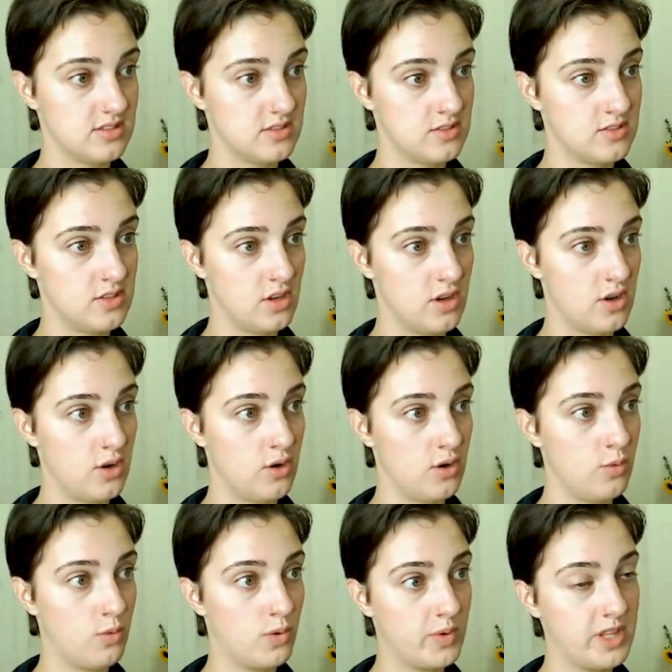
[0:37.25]
So
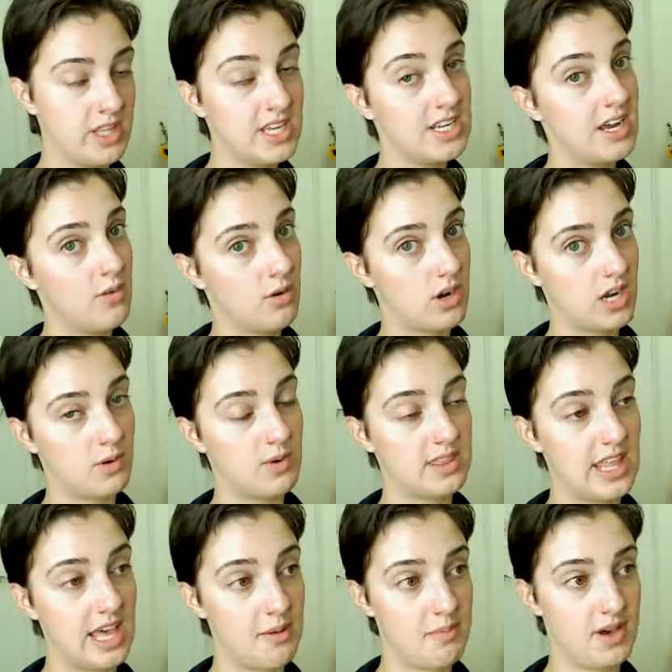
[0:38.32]
we're really not working with
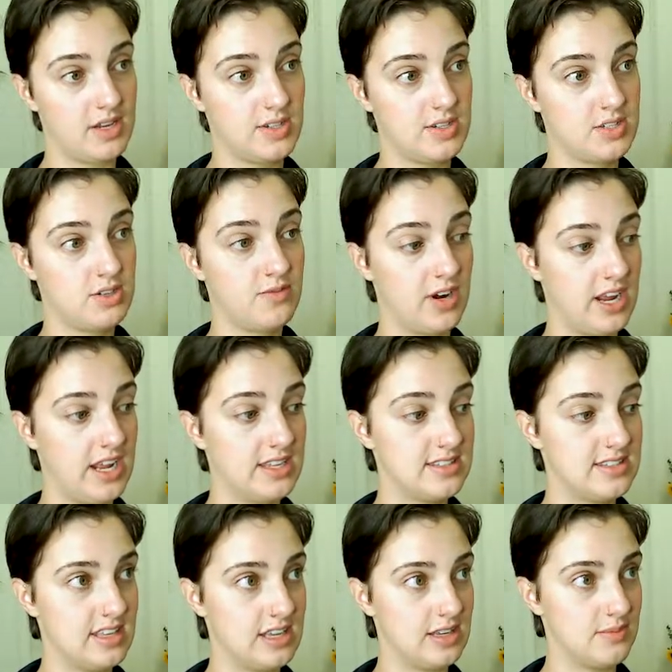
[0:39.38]
that much for 8
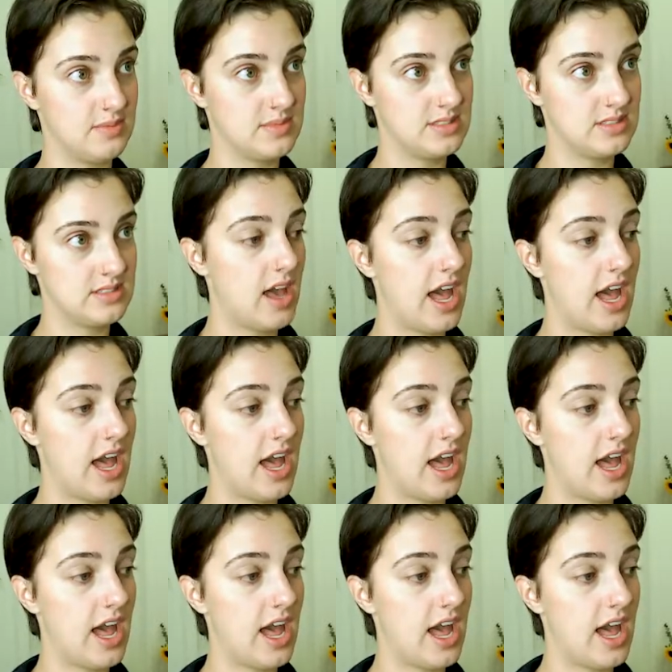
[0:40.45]
Sims.